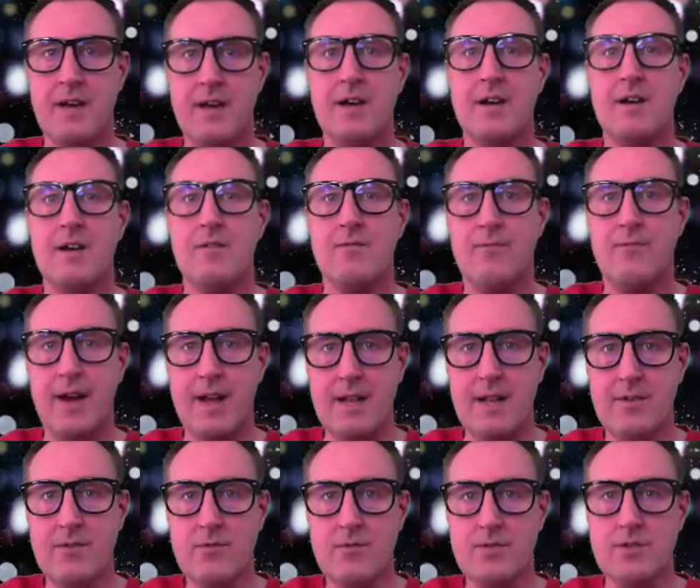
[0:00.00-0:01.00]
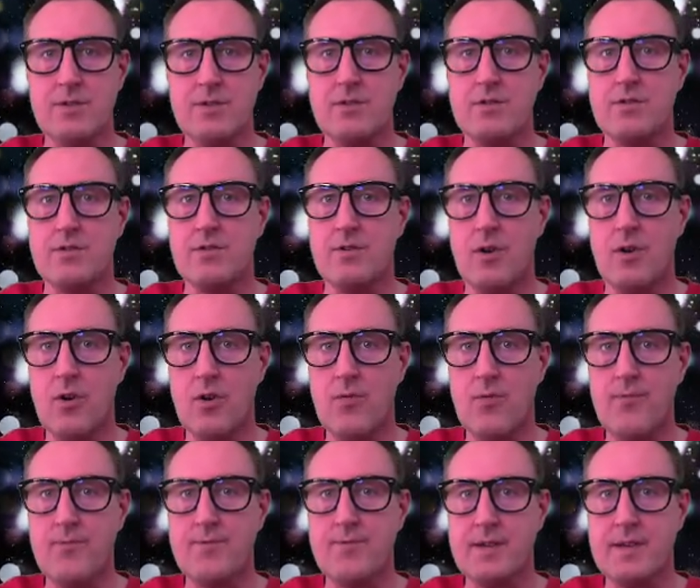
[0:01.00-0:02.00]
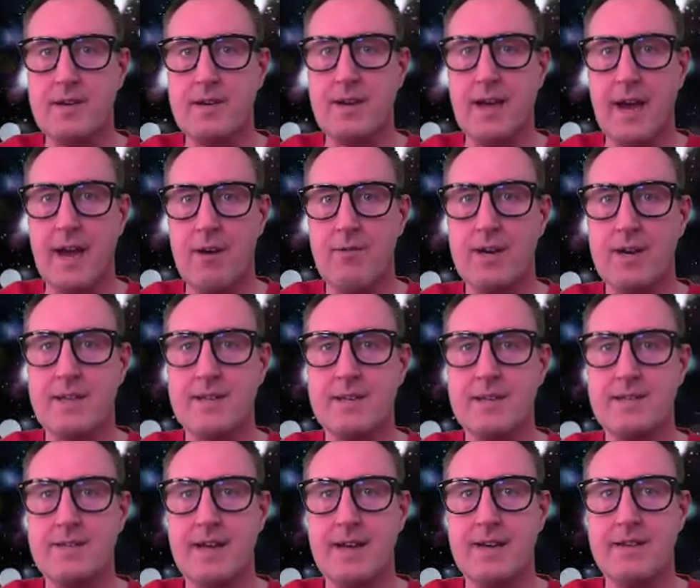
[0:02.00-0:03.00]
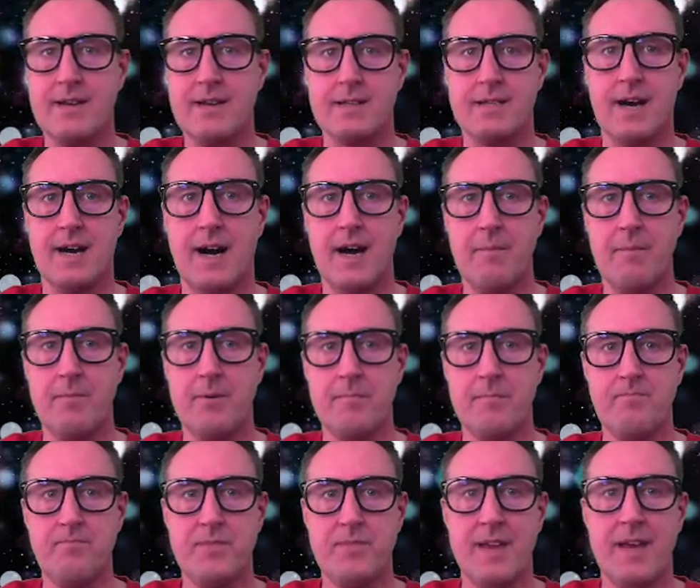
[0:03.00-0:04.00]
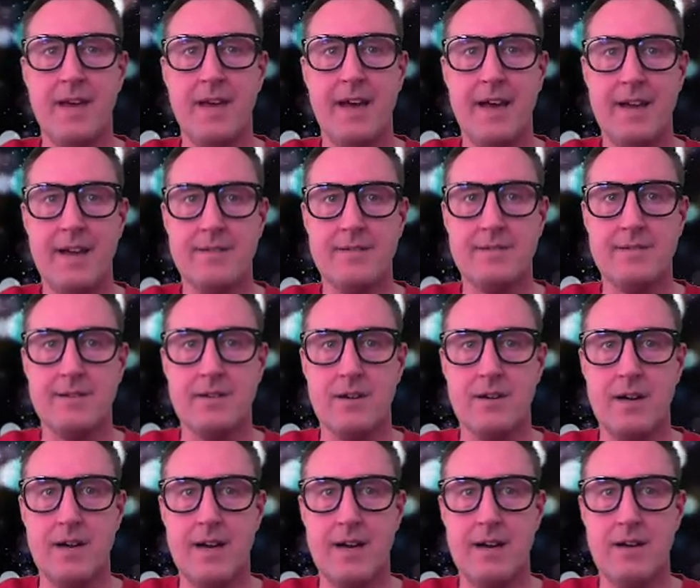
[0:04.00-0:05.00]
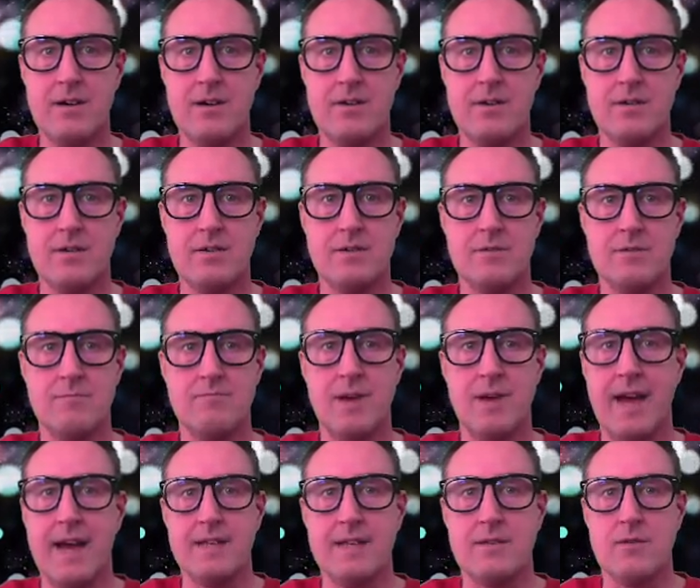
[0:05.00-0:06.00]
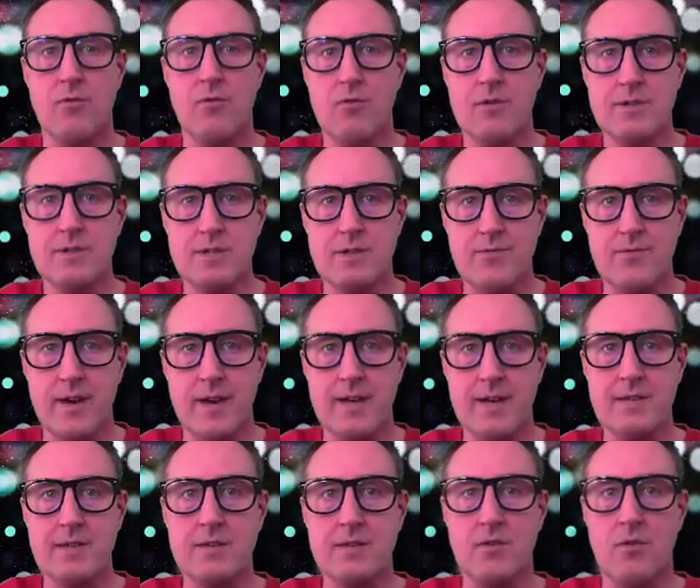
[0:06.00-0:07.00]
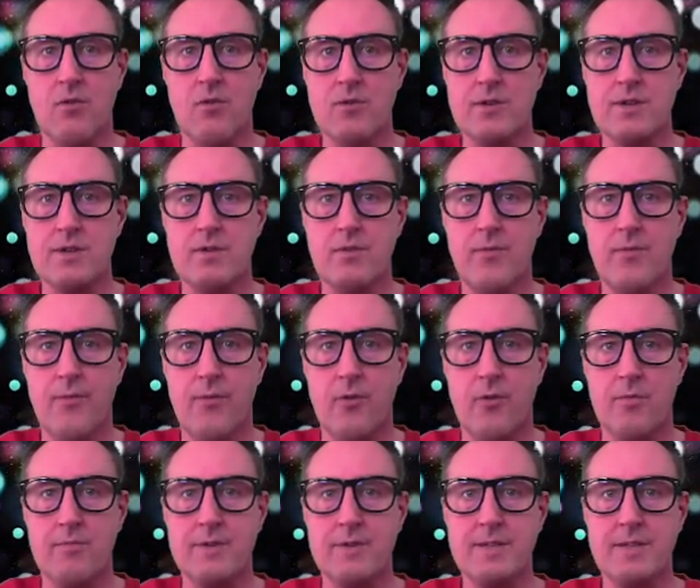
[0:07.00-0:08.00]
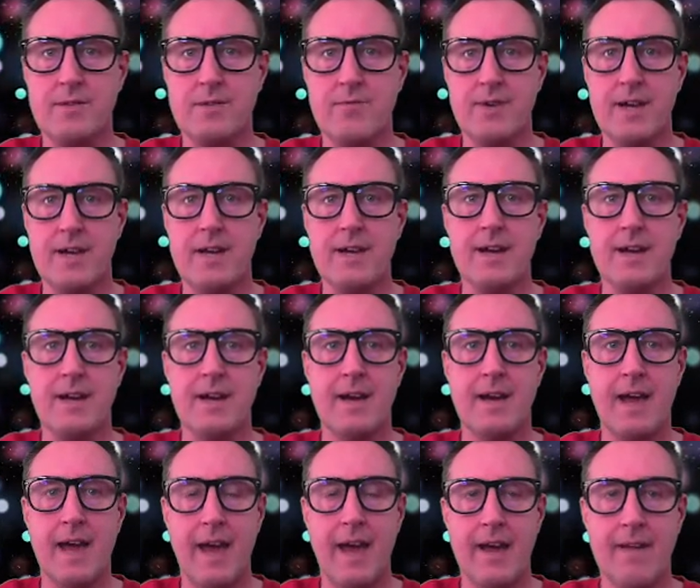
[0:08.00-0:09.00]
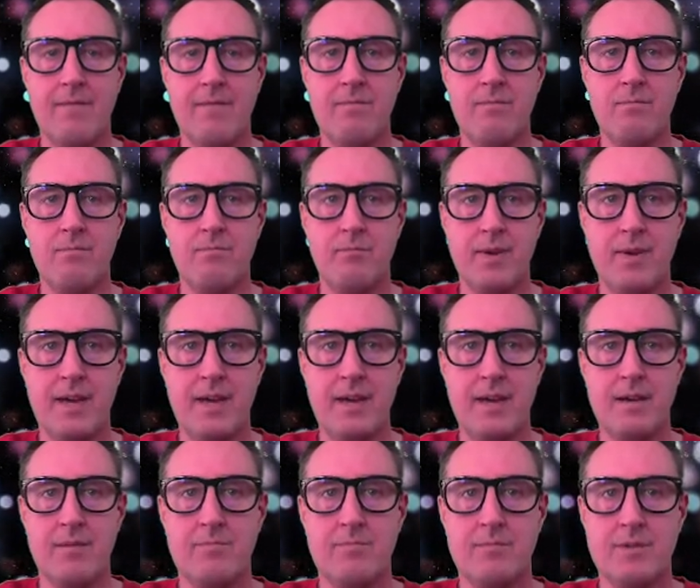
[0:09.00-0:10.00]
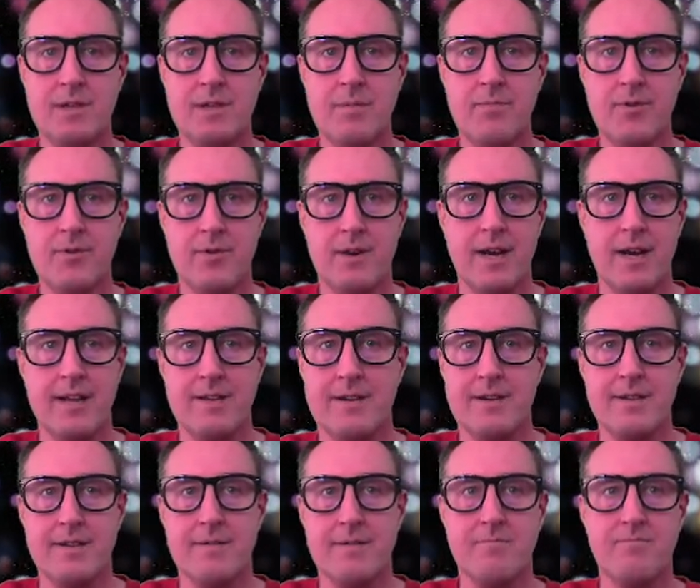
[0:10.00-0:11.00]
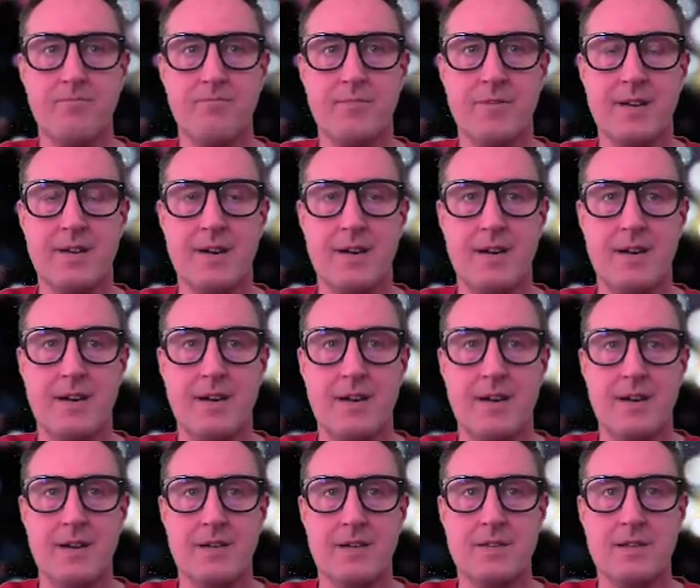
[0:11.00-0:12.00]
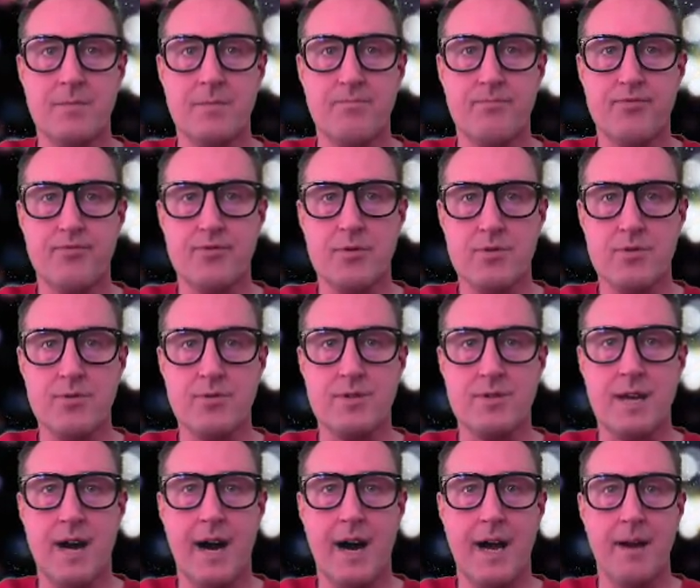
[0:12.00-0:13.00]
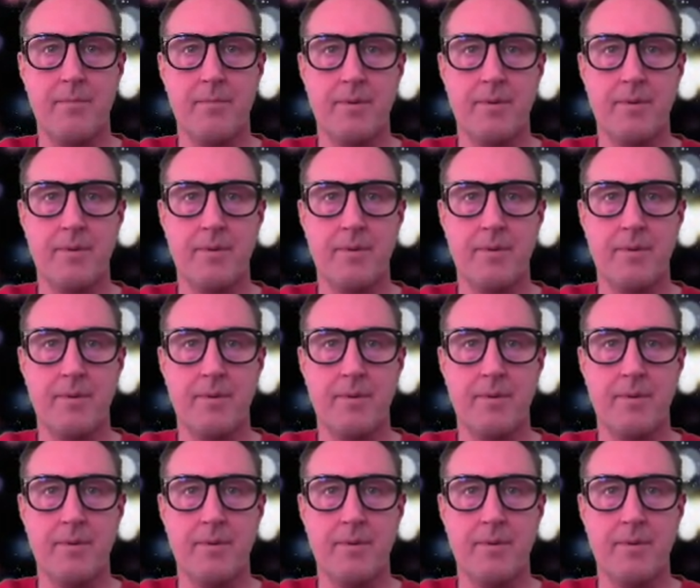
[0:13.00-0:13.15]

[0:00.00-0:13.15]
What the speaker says: values of the character data type. And as all strings, also a format string can be manipulated. The prototype,